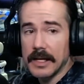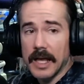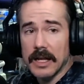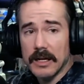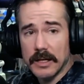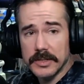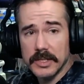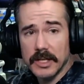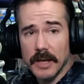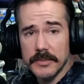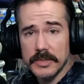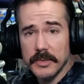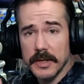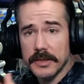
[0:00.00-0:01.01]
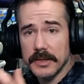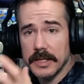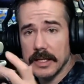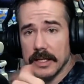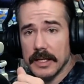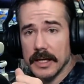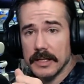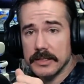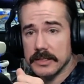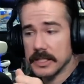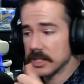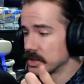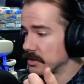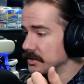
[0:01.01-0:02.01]
And it also comes with the
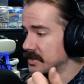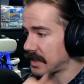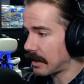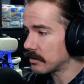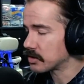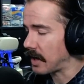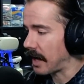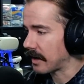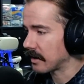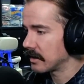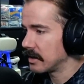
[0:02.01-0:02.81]
digital soundtrack,